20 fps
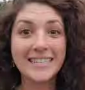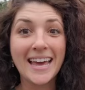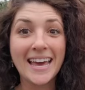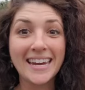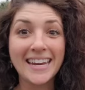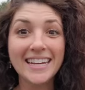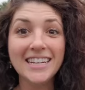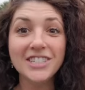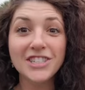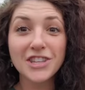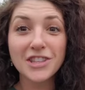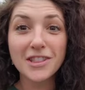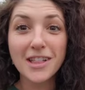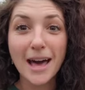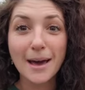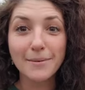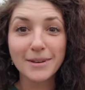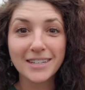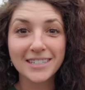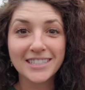head into the
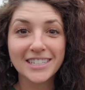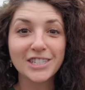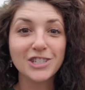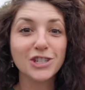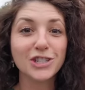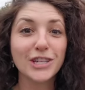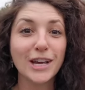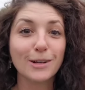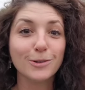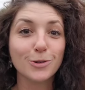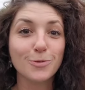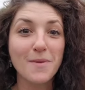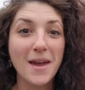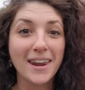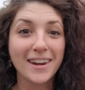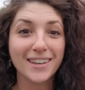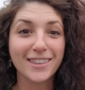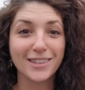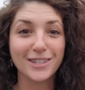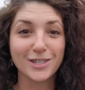lobby and see just how
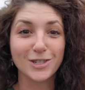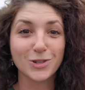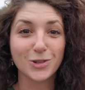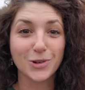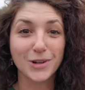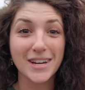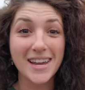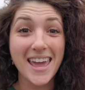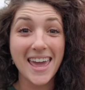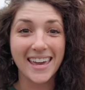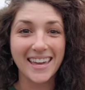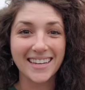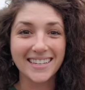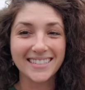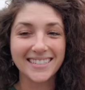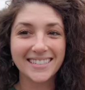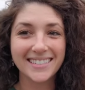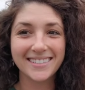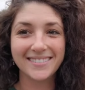dramatic this tree is.